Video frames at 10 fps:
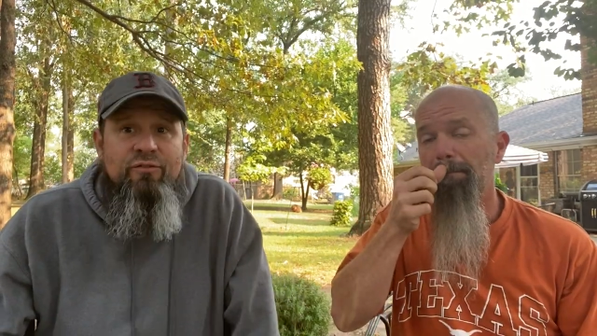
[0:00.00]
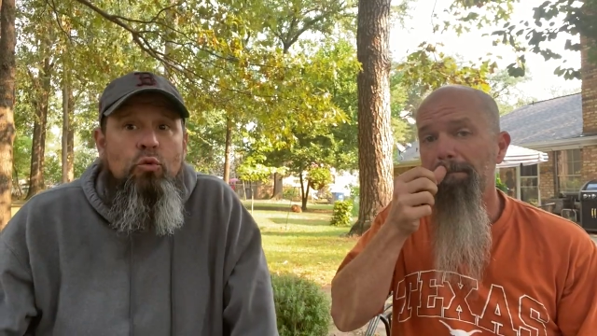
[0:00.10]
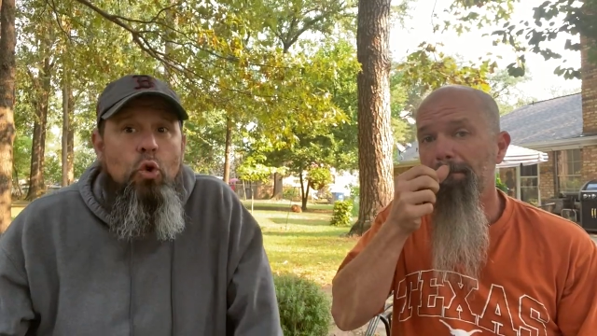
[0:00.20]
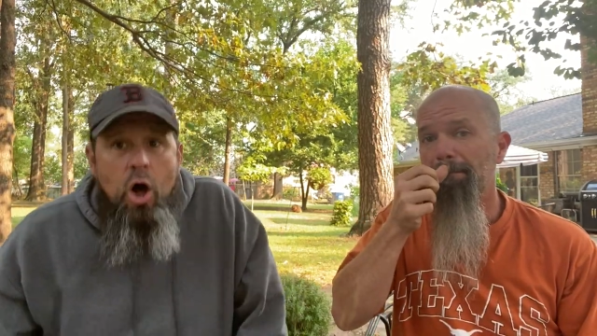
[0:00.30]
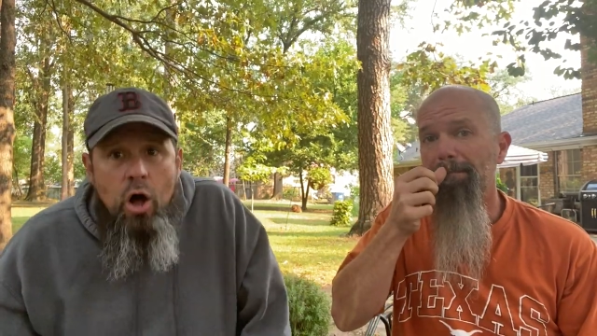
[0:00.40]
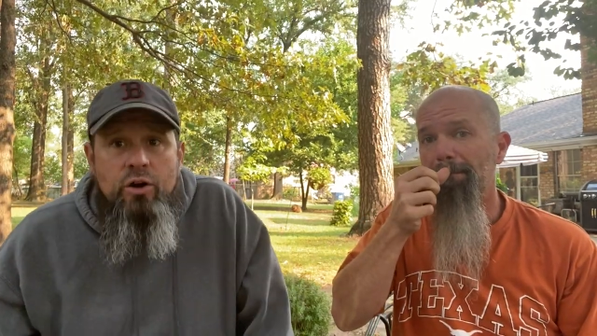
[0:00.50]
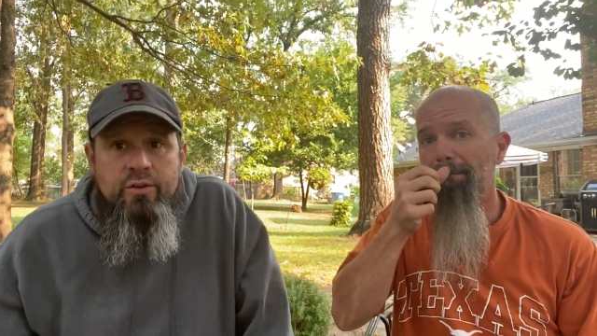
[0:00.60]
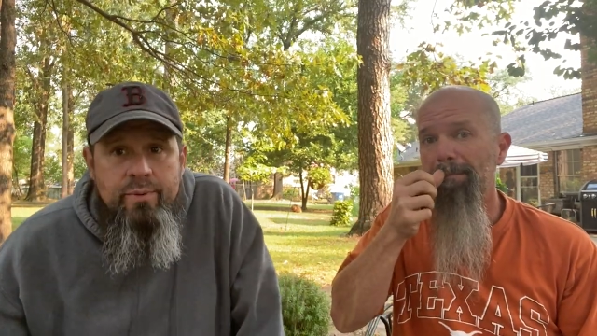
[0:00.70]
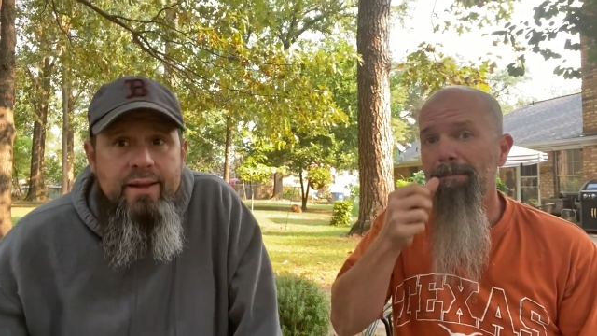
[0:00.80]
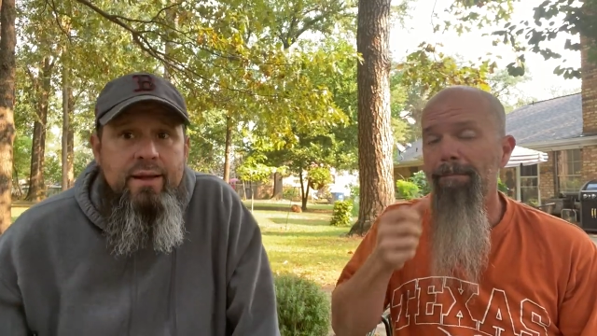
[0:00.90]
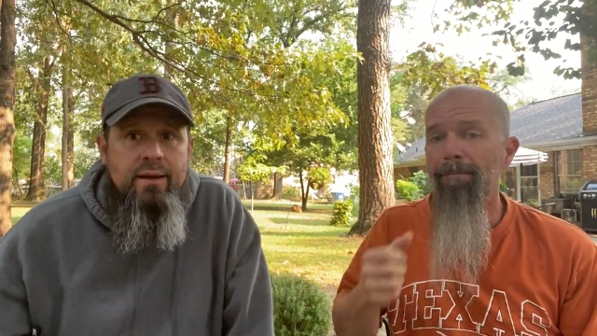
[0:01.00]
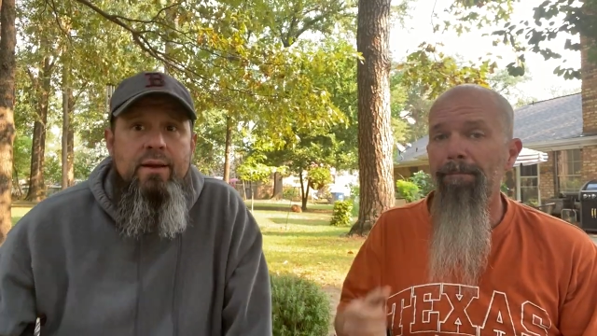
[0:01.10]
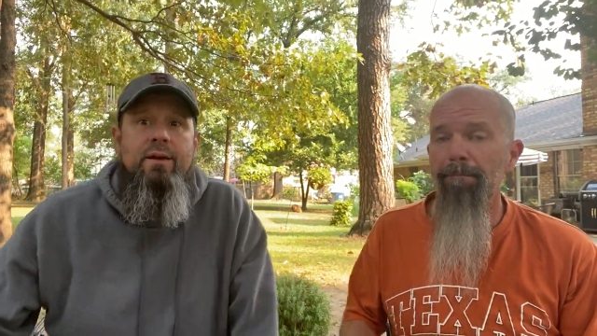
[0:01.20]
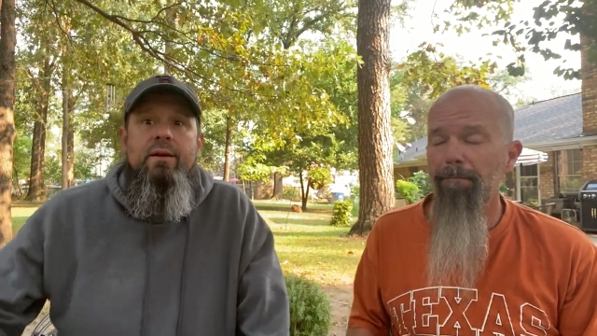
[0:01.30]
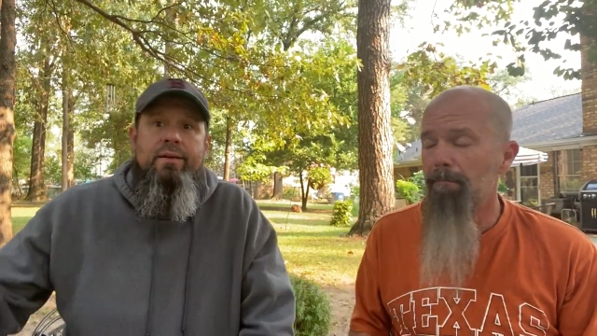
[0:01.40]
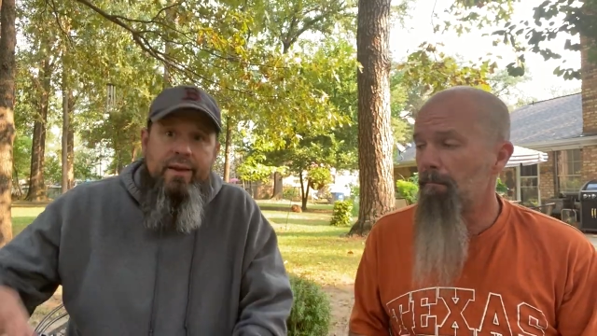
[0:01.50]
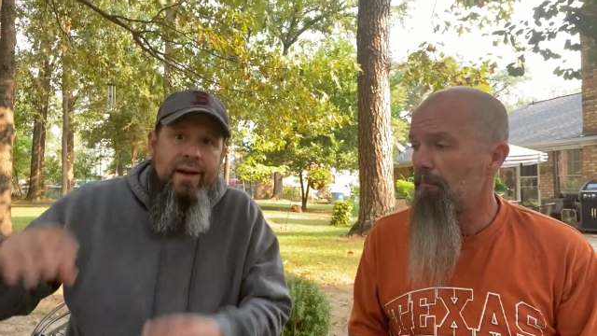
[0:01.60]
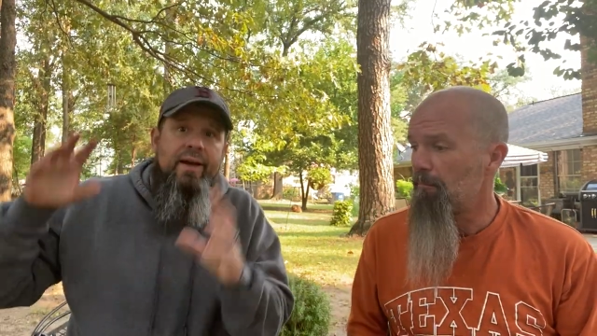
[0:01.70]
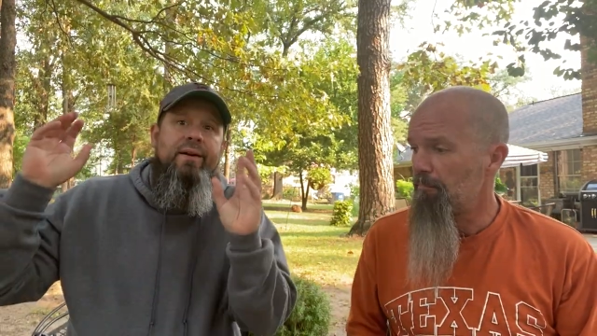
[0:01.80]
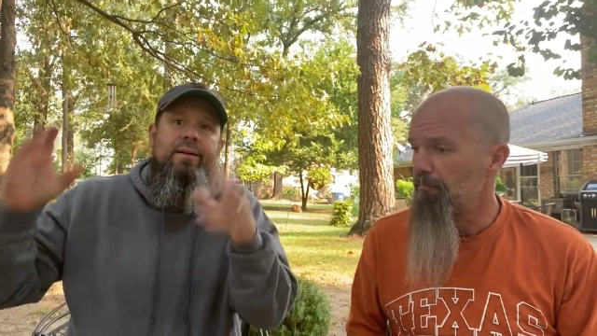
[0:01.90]
Speaker 1: have wronged me. Mm
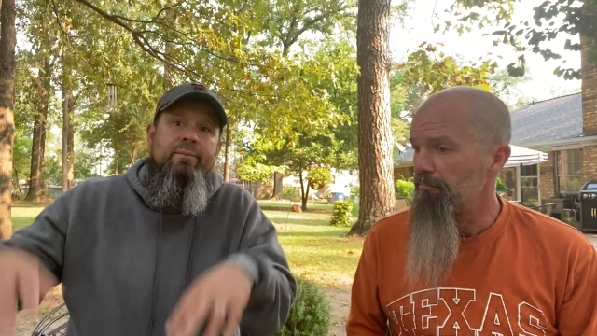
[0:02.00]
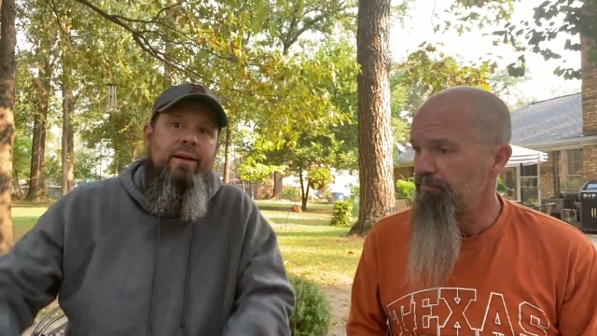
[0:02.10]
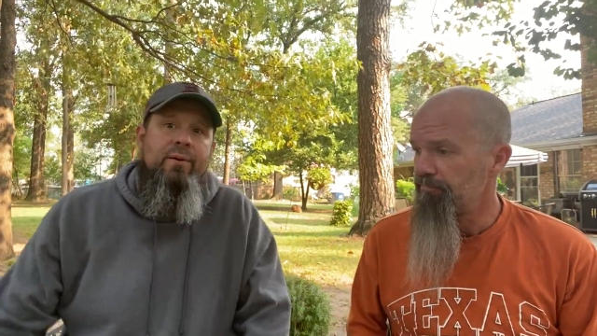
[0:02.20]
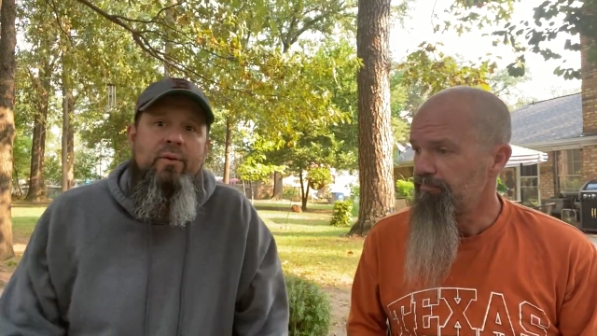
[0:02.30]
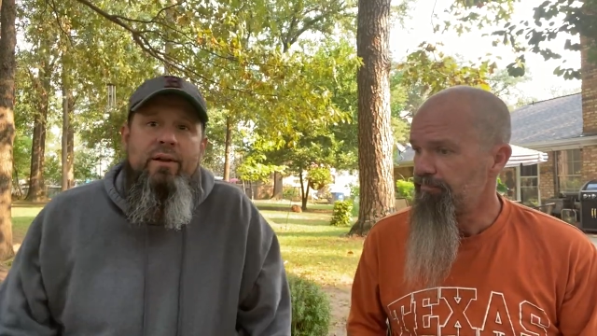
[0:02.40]
yeah, man,